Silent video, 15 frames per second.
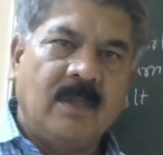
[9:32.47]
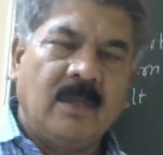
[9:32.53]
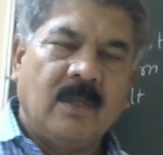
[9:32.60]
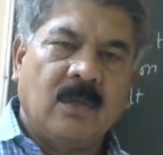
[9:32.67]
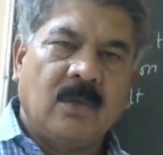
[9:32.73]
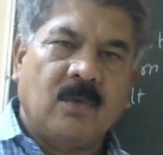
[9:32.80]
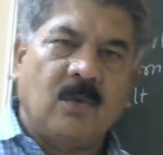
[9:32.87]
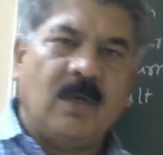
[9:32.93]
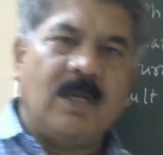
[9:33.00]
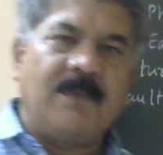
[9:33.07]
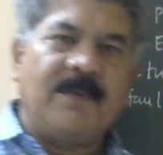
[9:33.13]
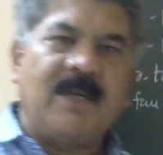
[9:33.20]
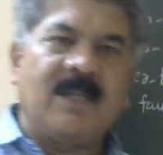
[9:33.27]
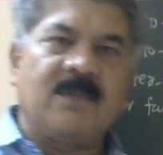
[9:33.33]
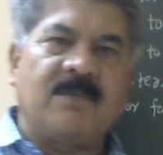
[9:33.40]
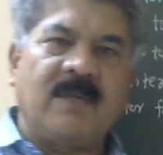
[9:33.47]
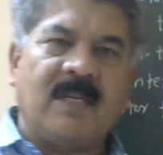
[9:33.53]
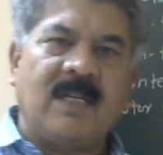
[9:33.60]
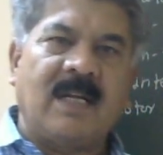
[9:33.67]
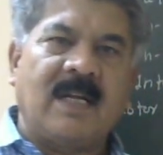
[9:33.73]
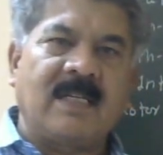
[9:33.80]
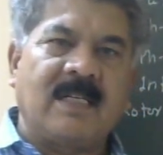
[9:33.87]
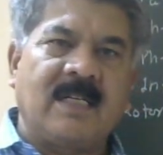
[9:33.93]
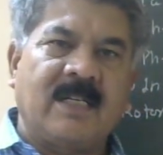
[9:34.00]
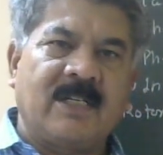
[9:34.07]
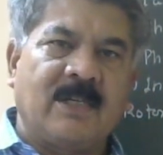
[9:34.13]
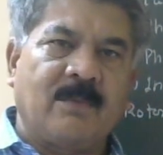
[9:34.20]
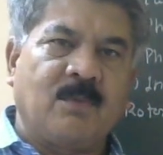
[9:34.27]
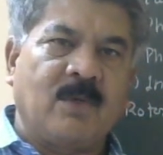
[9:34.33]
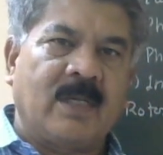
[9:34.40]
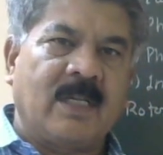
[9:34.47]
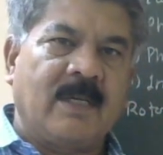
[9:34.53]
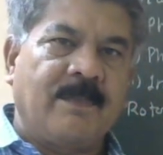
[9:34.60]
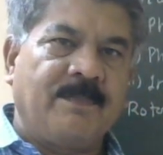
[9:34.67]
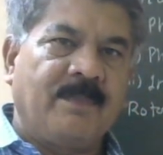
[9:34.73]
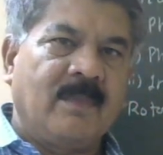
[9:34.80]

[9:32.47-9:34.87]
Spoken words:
So if it is very large induction motor,